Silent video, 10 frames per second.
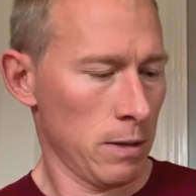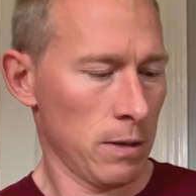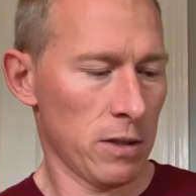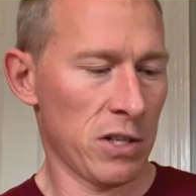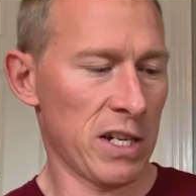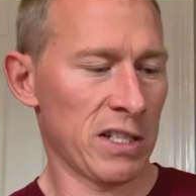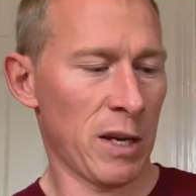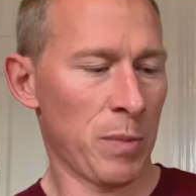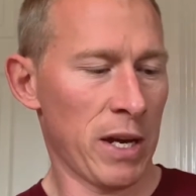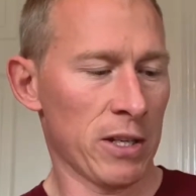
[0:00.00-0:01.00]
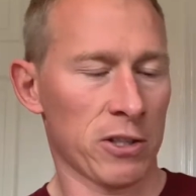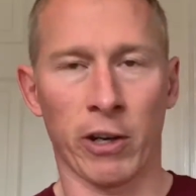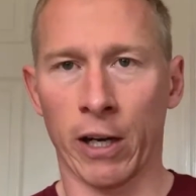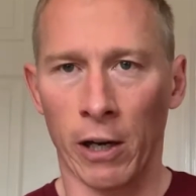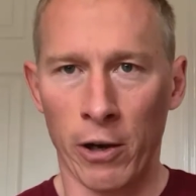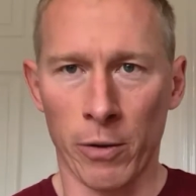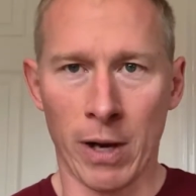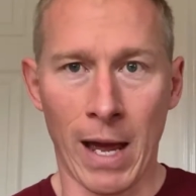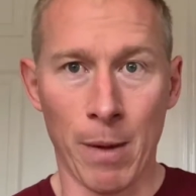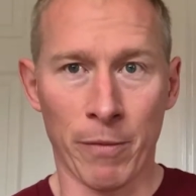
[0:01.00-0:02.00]
CCP Cyclone
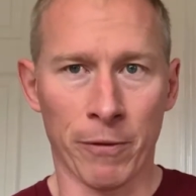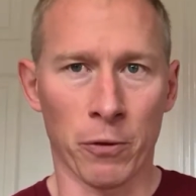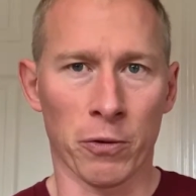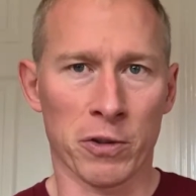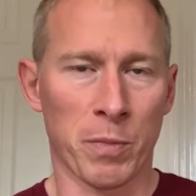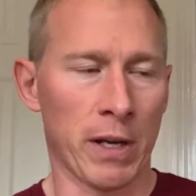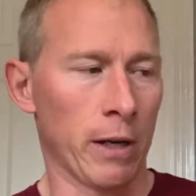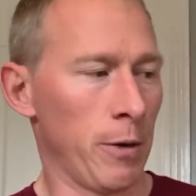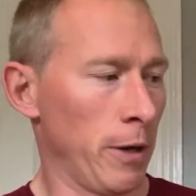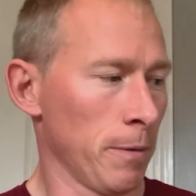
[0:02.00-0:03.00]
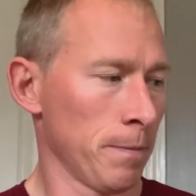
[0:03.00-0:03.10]
M4 speed loaner.